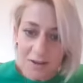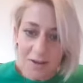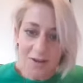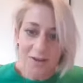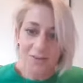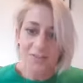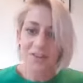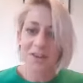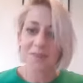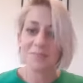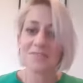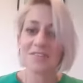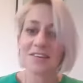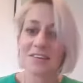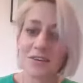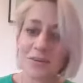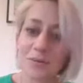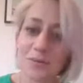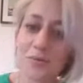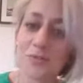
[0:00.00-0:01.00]
Hi James,
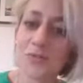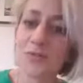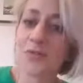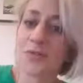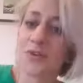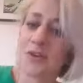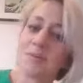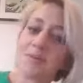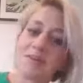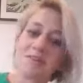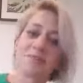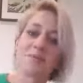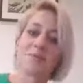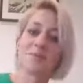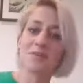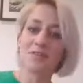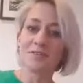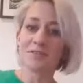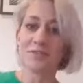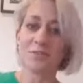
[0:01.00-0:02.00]
thank you all for joining me. So I'm
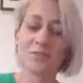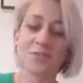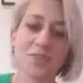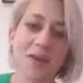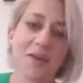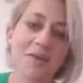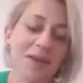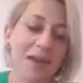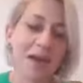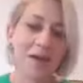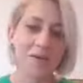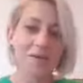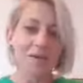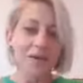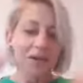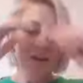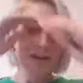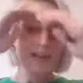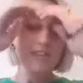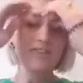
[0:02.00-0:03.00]
going to stop shouting out
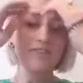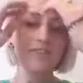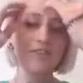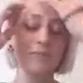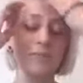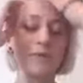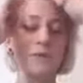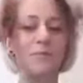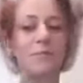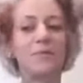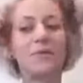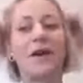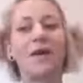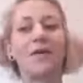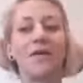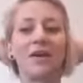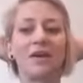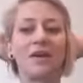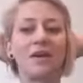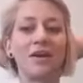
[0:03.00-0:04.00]
to people
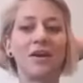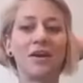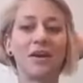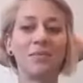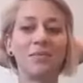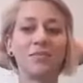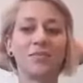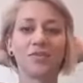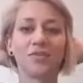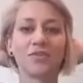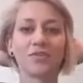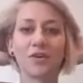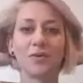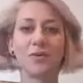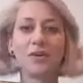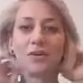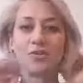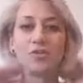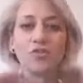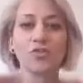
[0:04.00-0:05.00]
now, and I am just
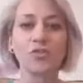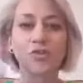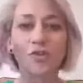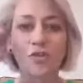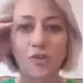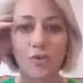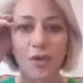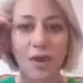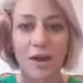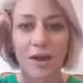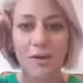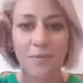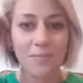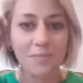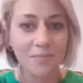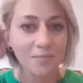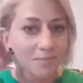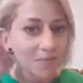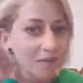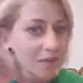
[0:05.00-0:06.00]
going
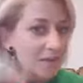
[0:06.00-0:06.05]
to